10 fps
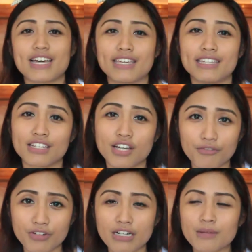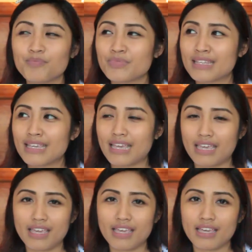tie-in cover,
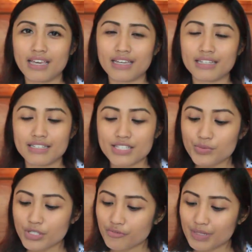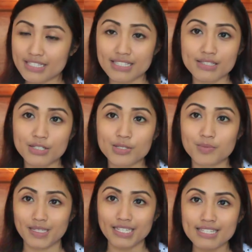and this is one of my sister's
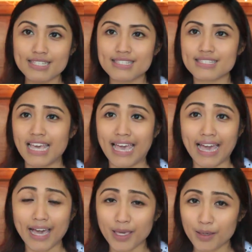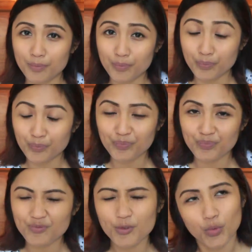picks. I
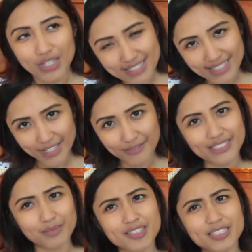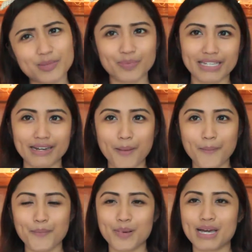was kind of tempted to pick it up,
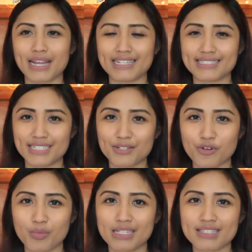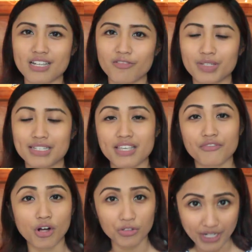but I didn't for myself because
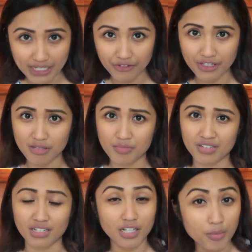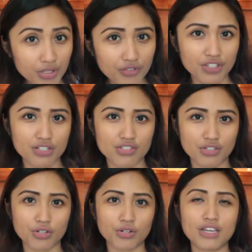I've already read the book a couple of years
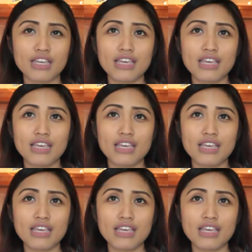ago,